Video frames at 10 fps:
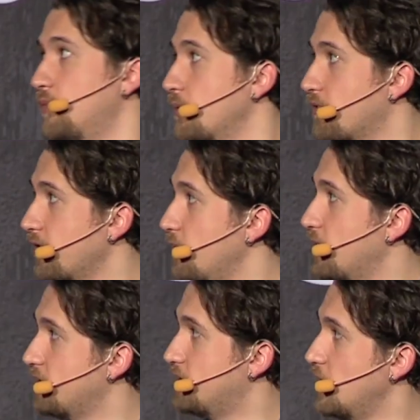a program
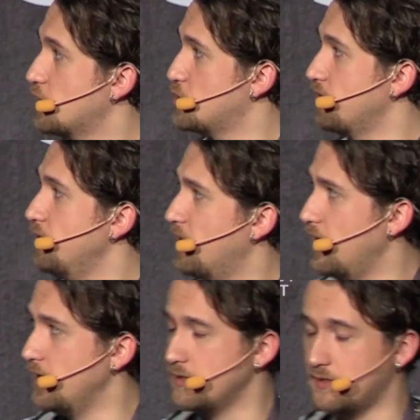architecture in
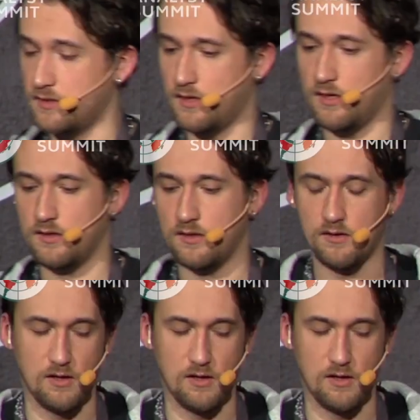mind, and